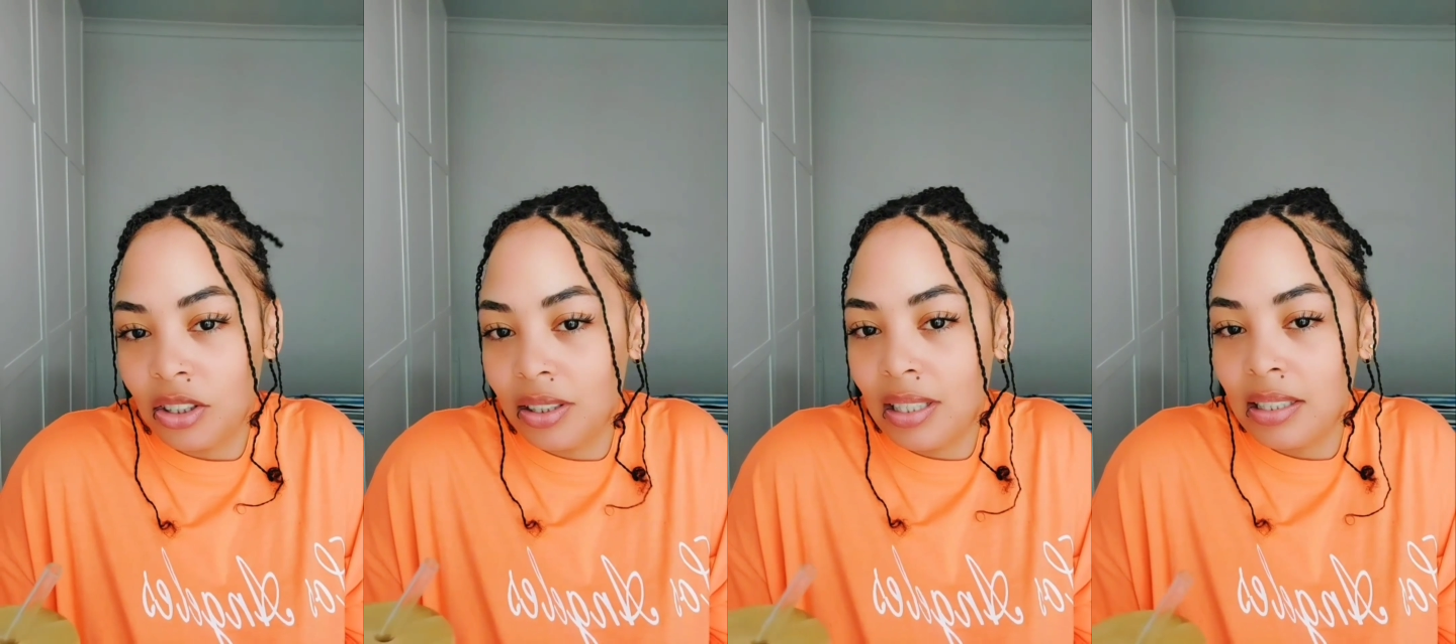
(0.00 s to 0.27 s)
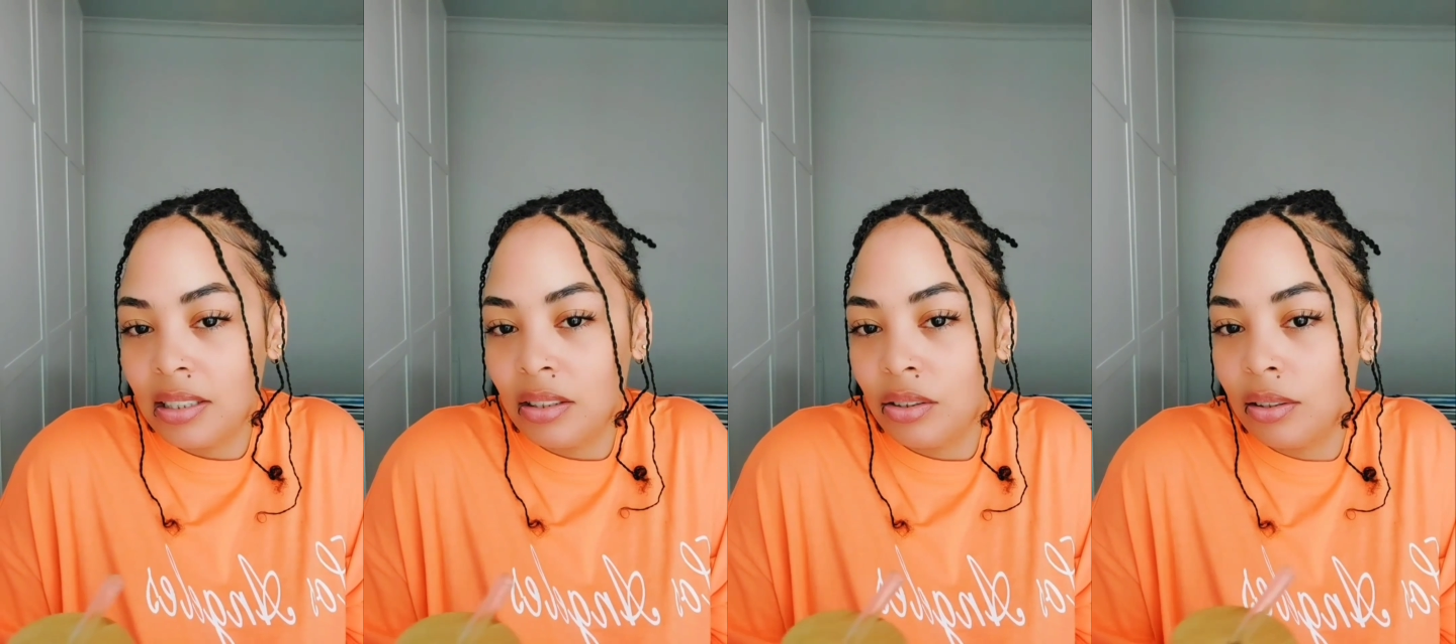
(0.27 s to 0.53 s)
She
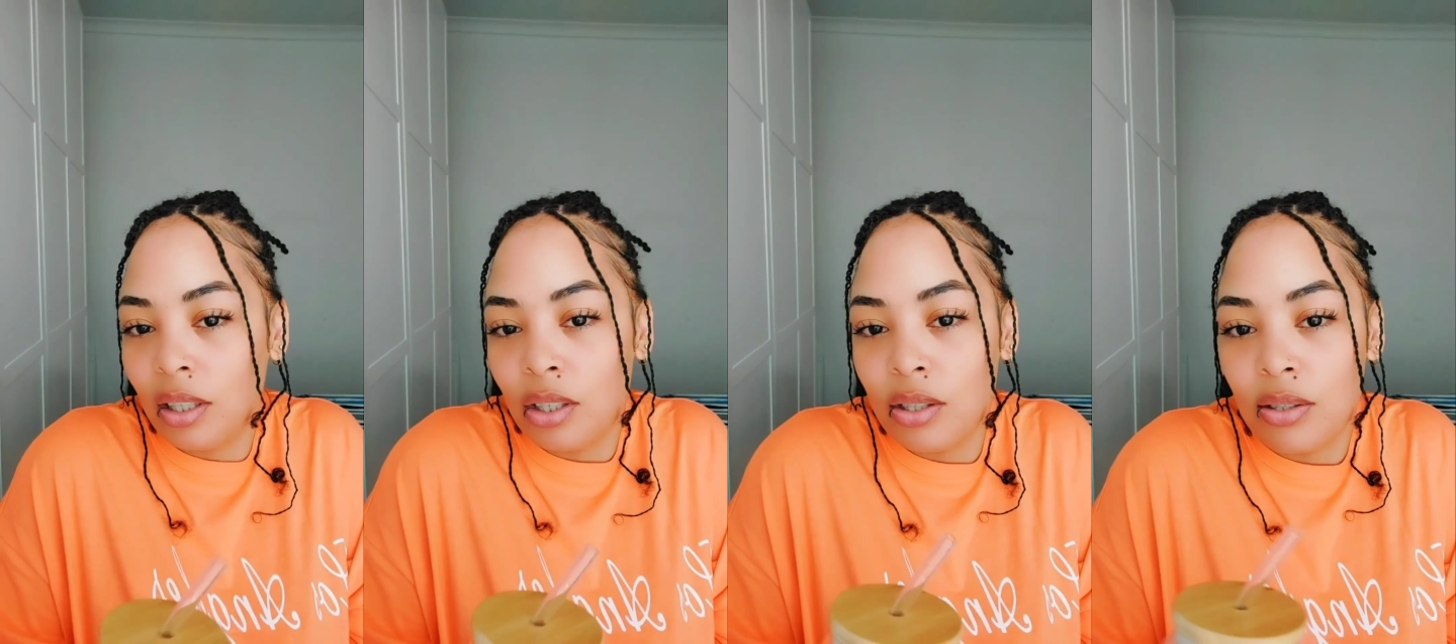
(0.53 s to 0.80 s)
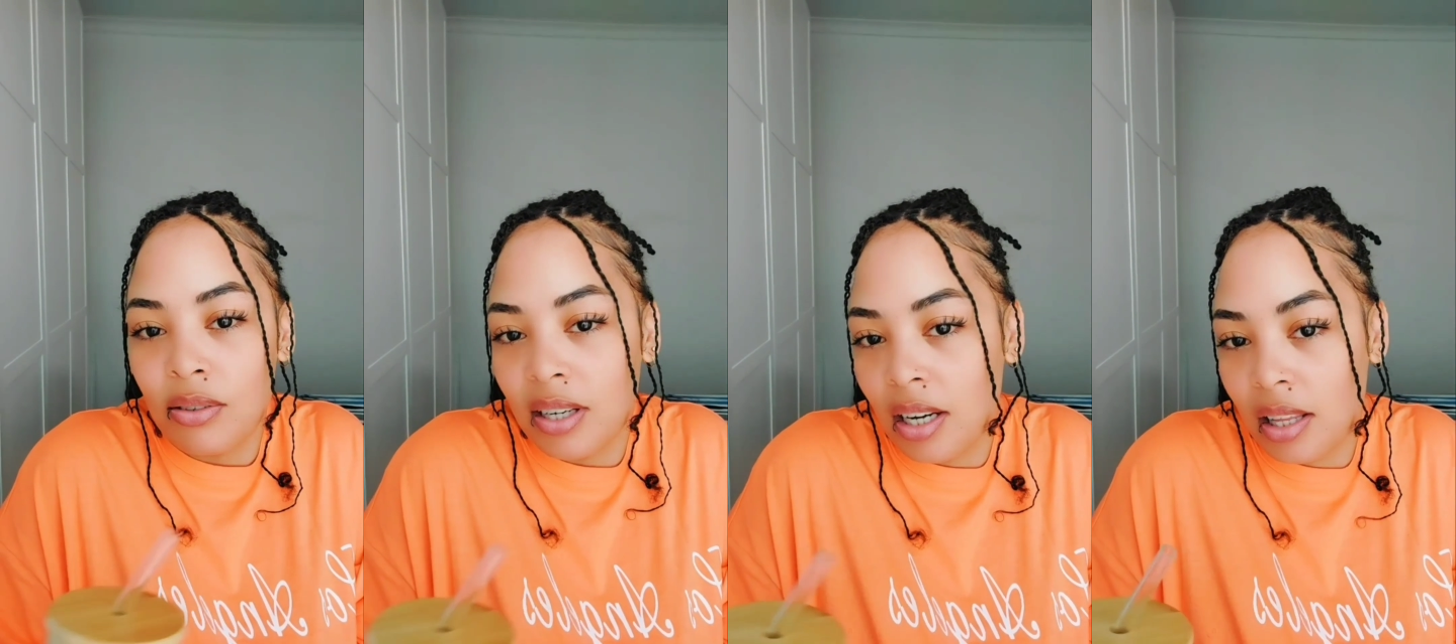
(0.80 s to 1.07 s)
doesn't need
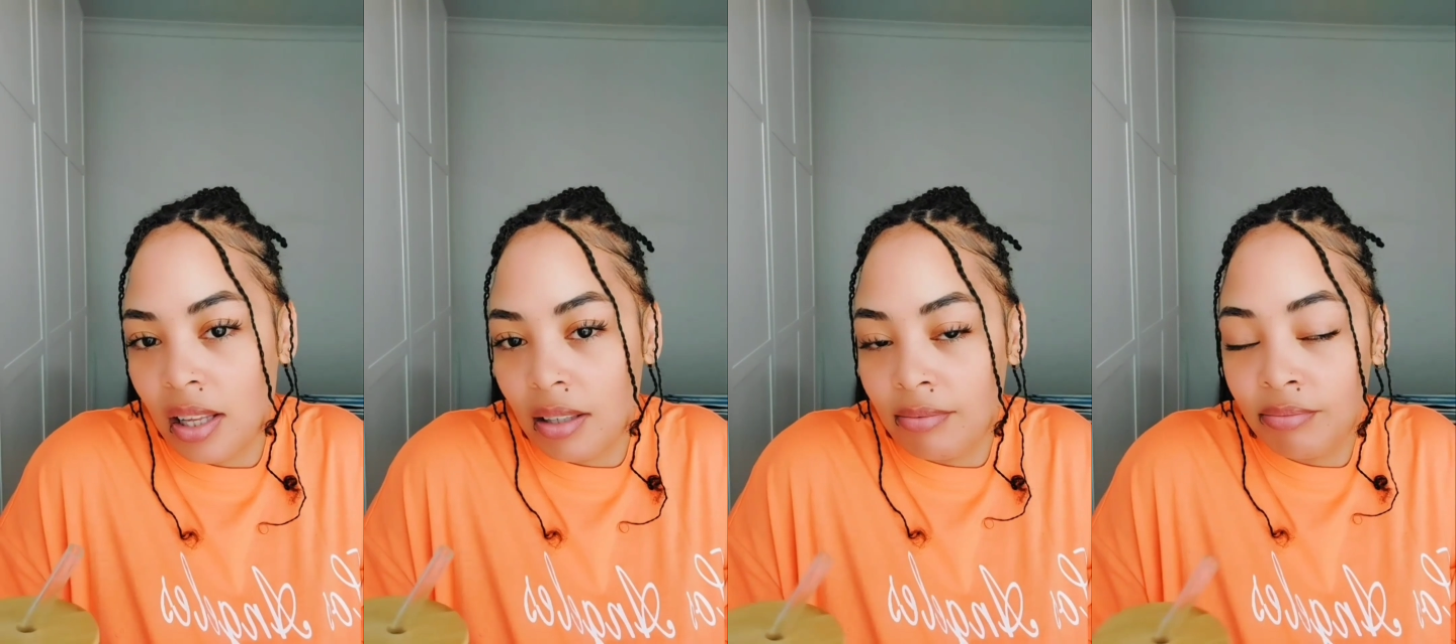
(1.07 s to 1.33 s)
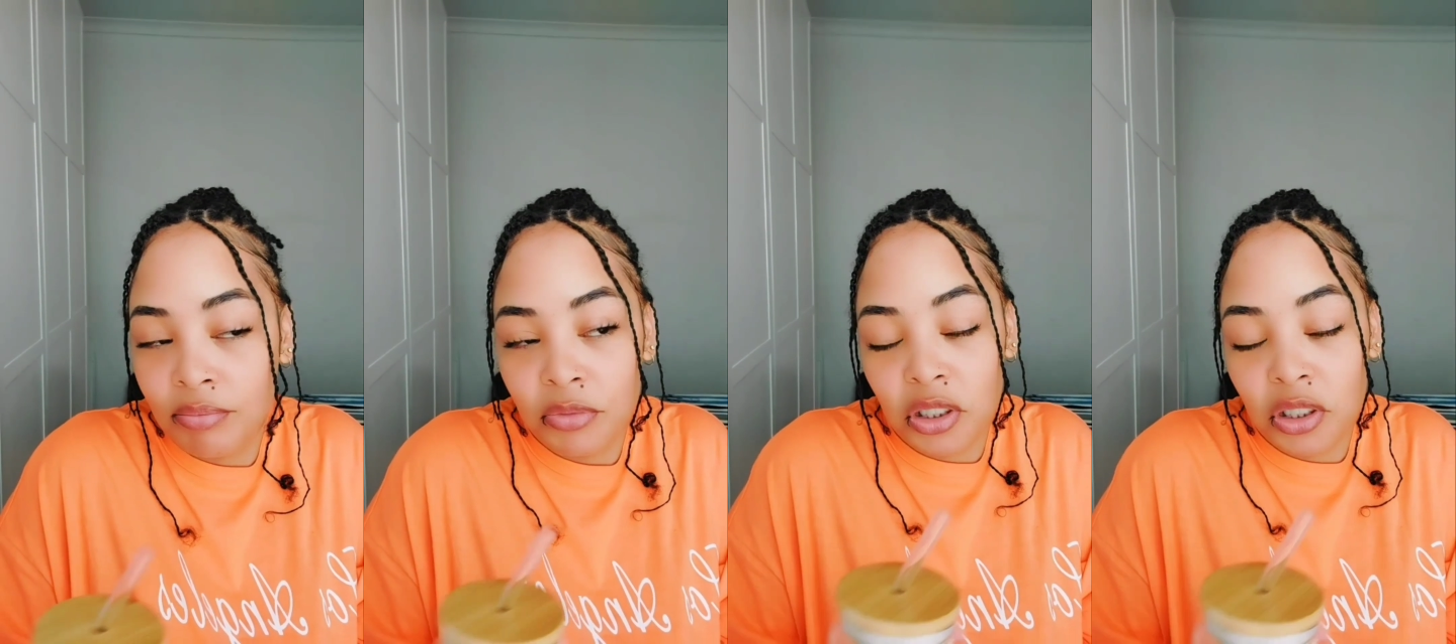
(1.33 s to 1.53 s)
to do anything.